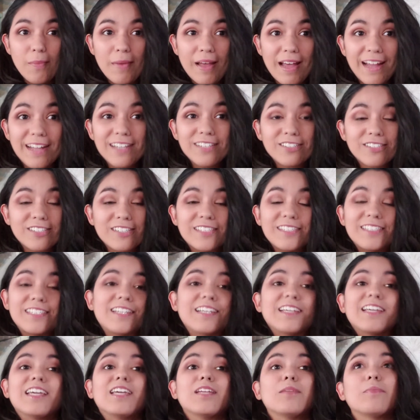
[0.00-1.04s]
actually
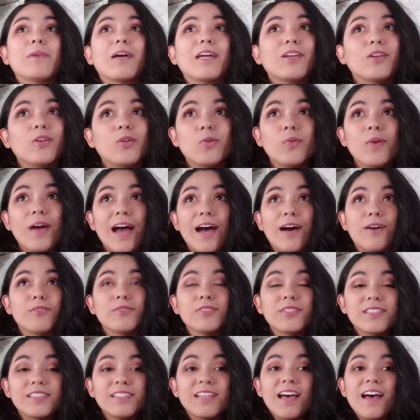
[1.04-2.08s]
sitting in my new
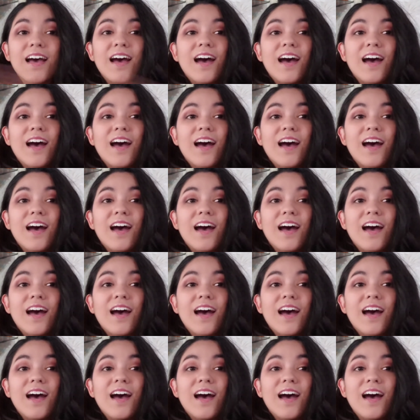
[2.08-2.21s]
house.